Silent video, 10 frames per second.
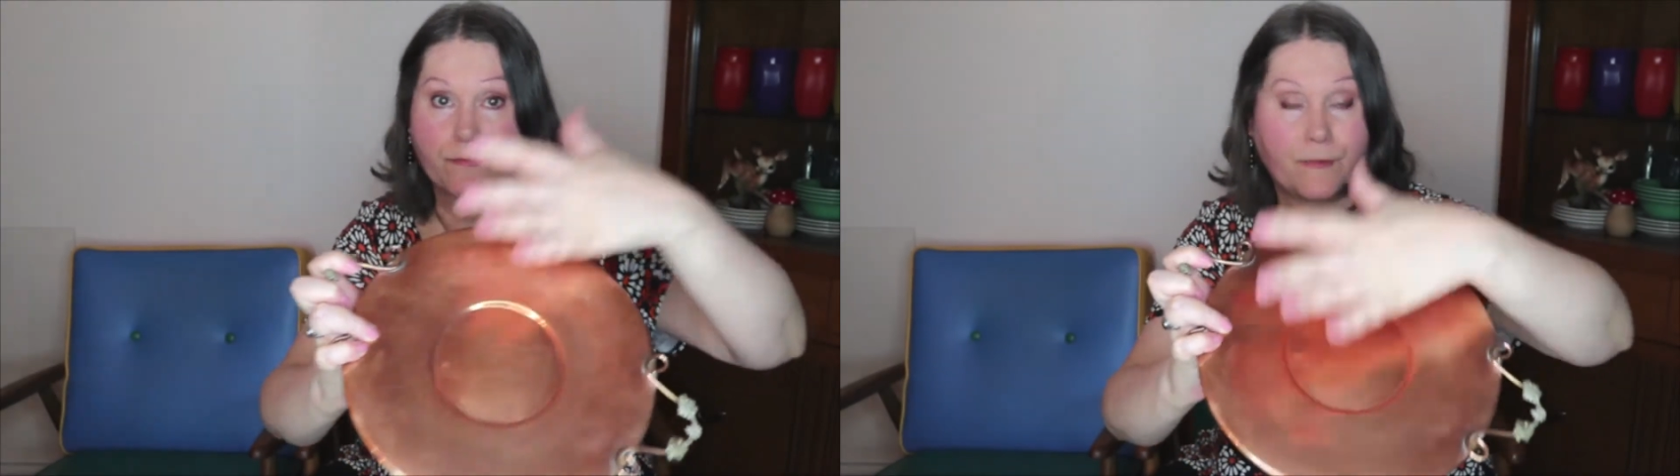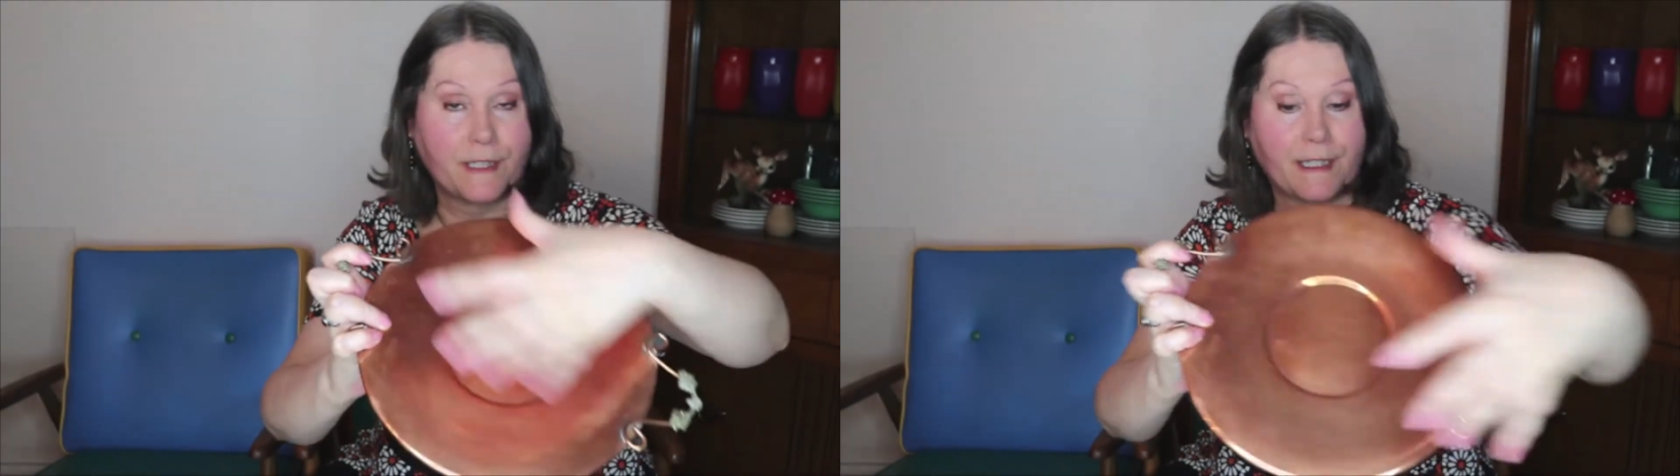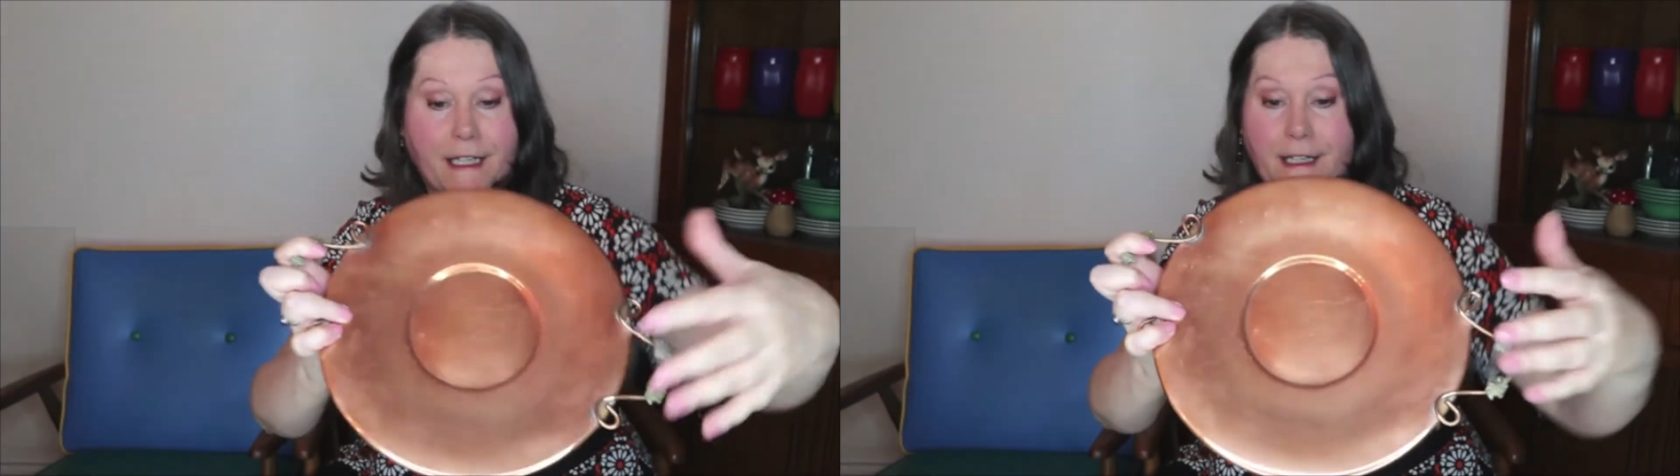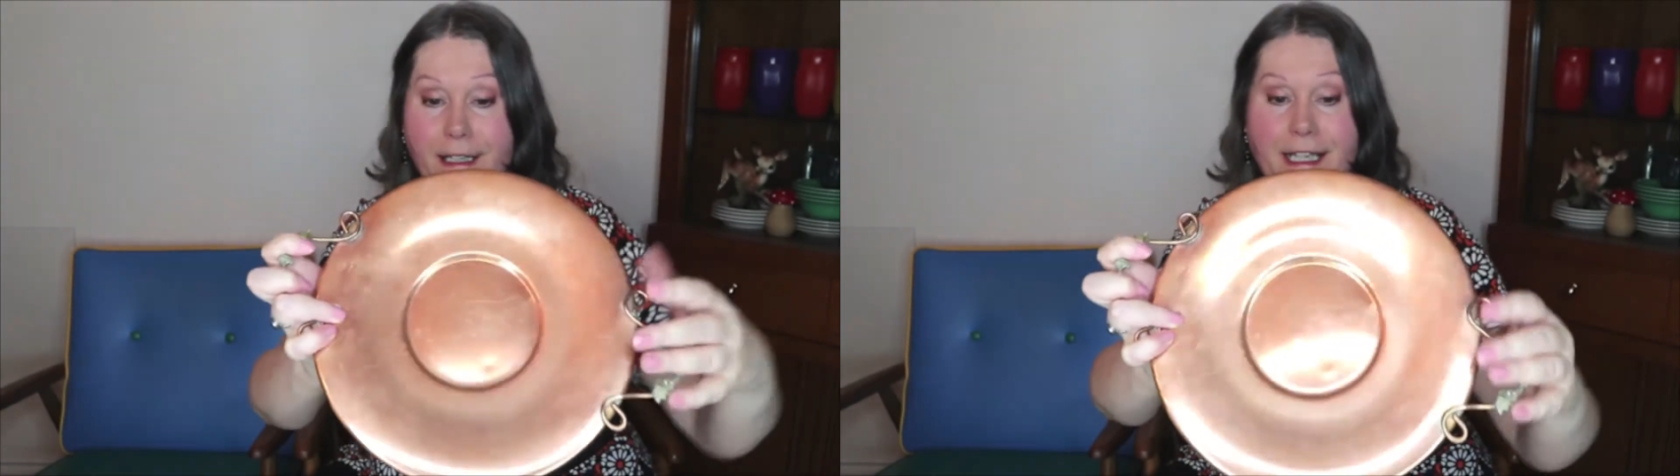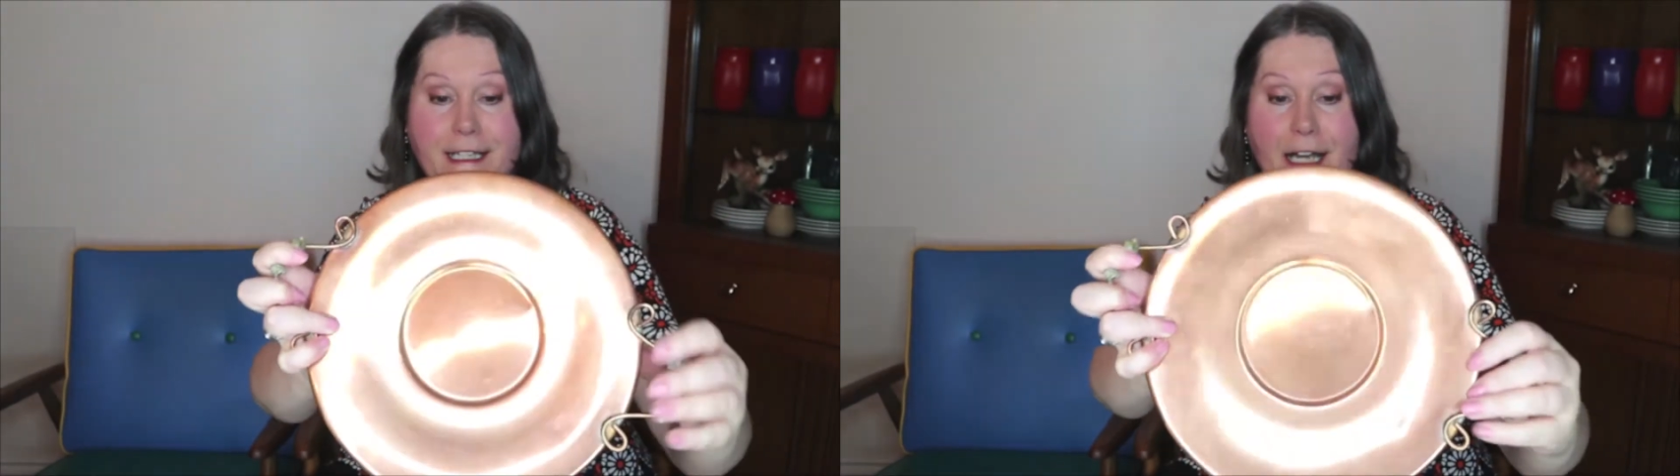really
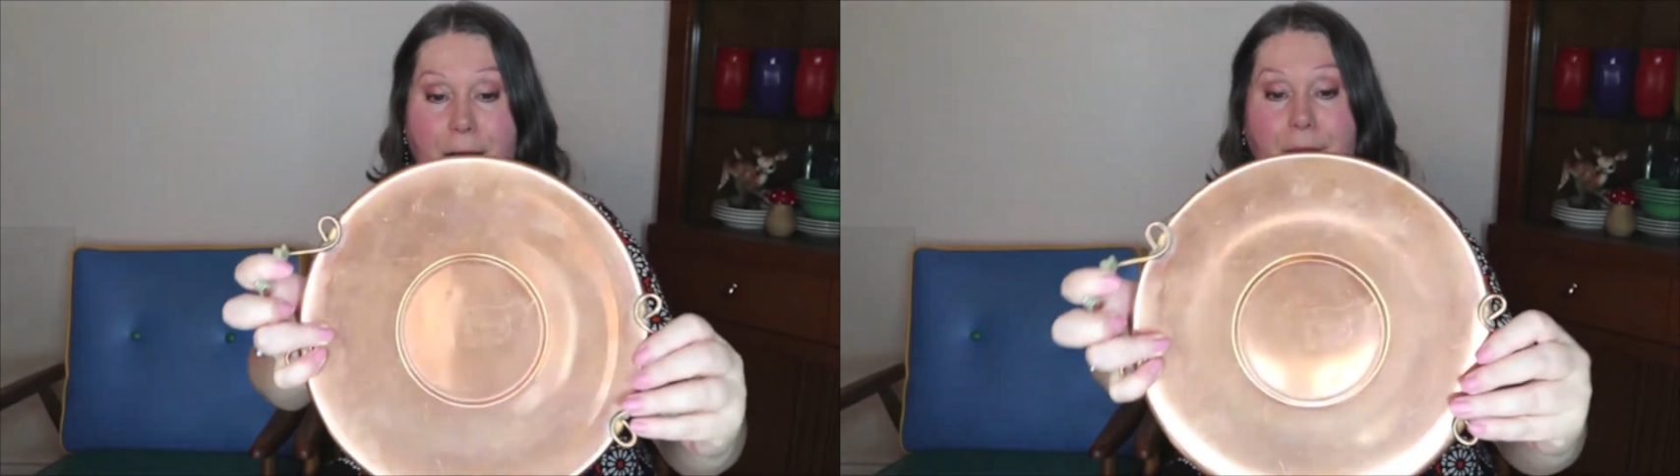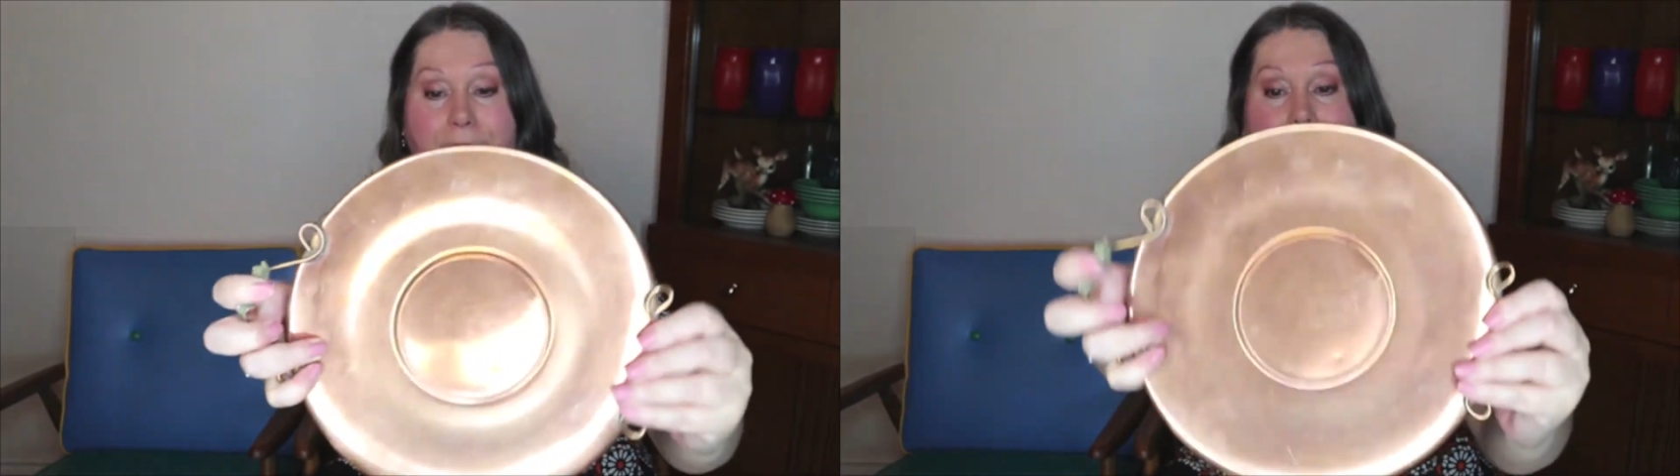cleaned up